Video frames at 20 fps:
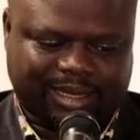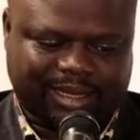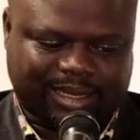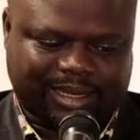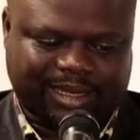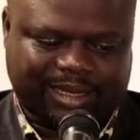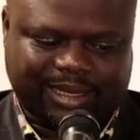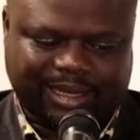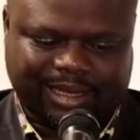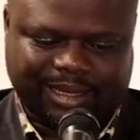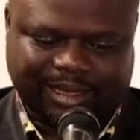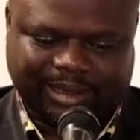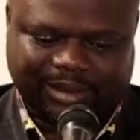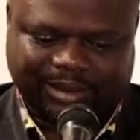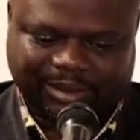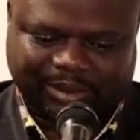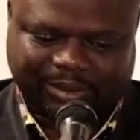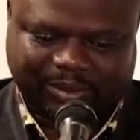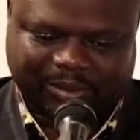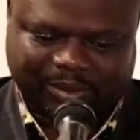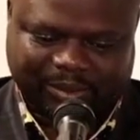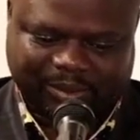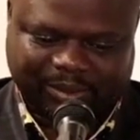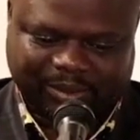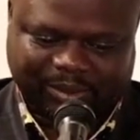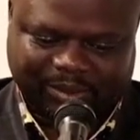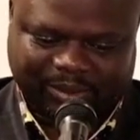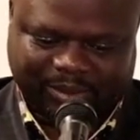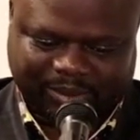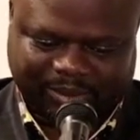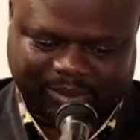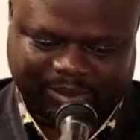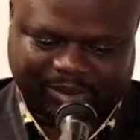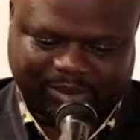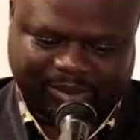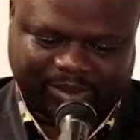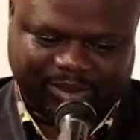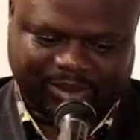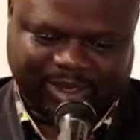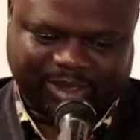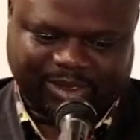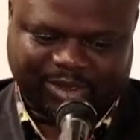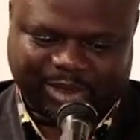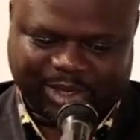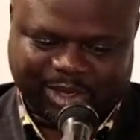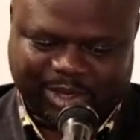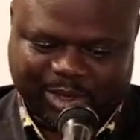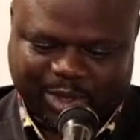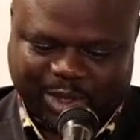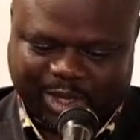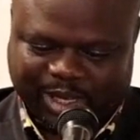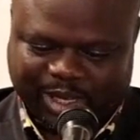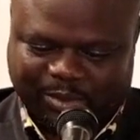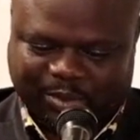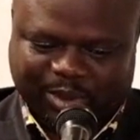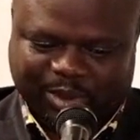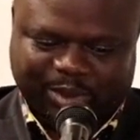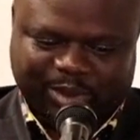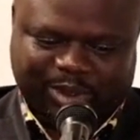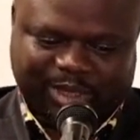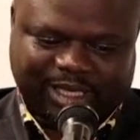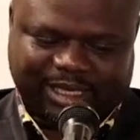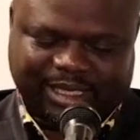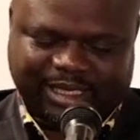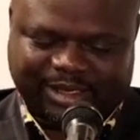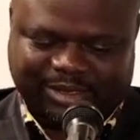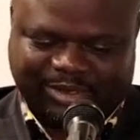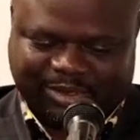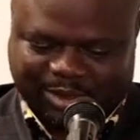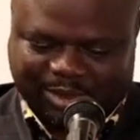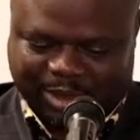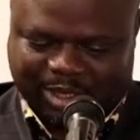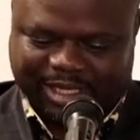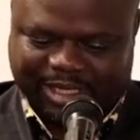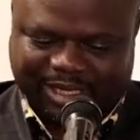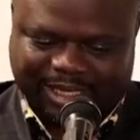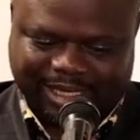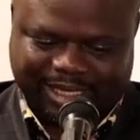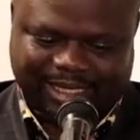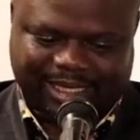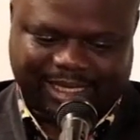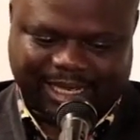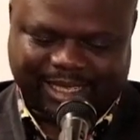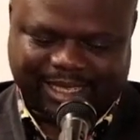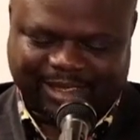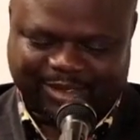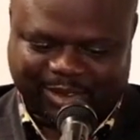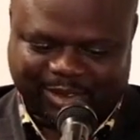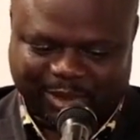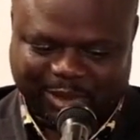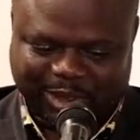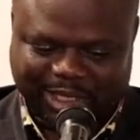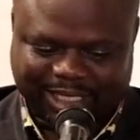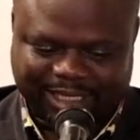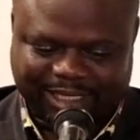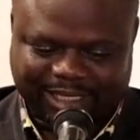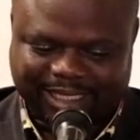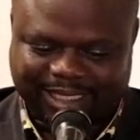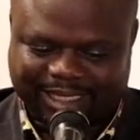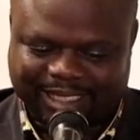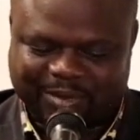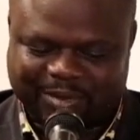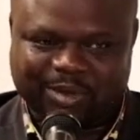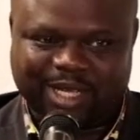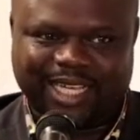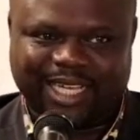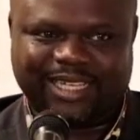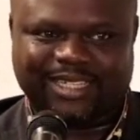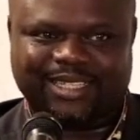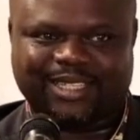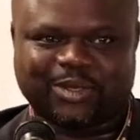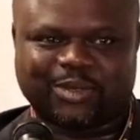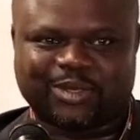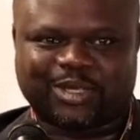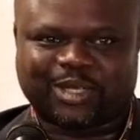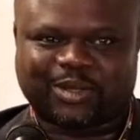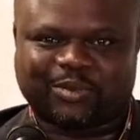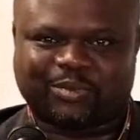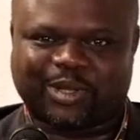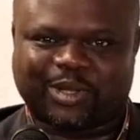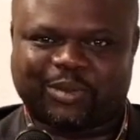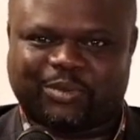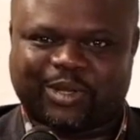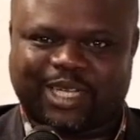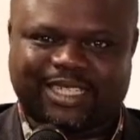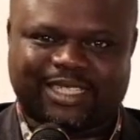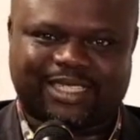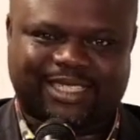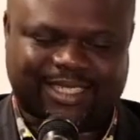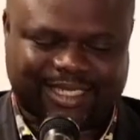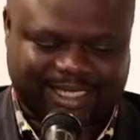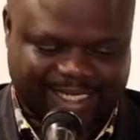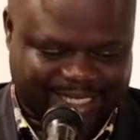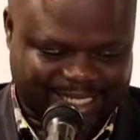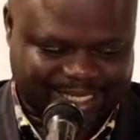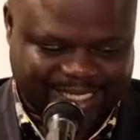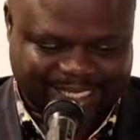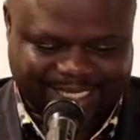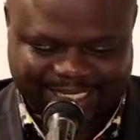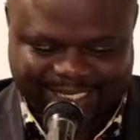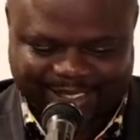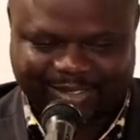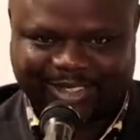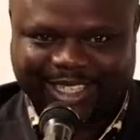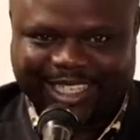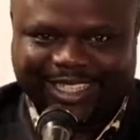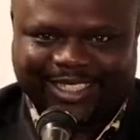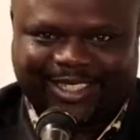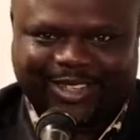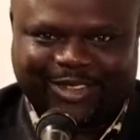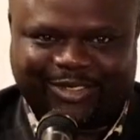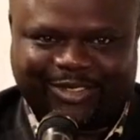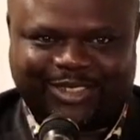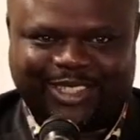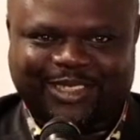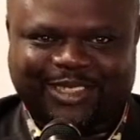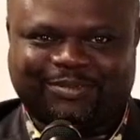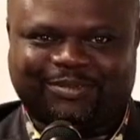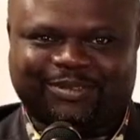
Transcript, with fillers: Uh, if we talk about the Industrial Revolution, and the mayor is using papers in front of him,